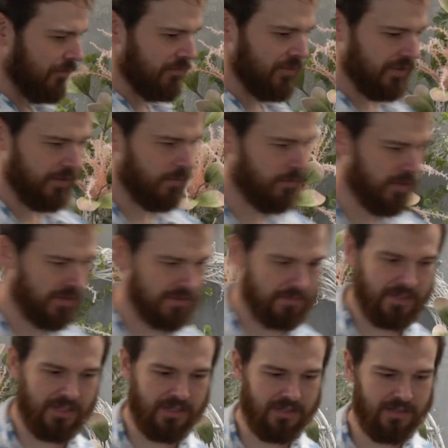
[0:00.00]
really
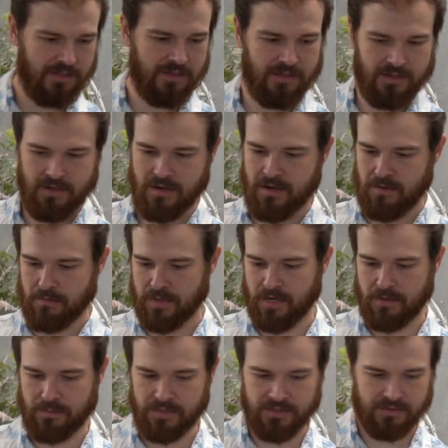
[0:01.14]
wispy,
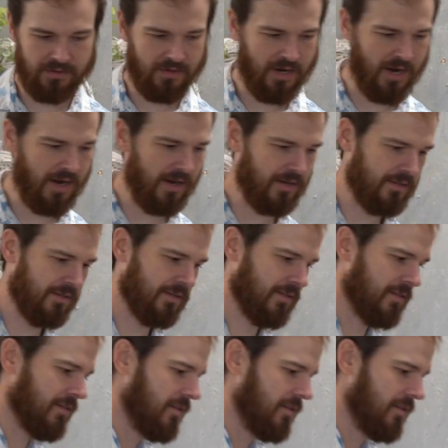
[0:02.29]
pompous grass.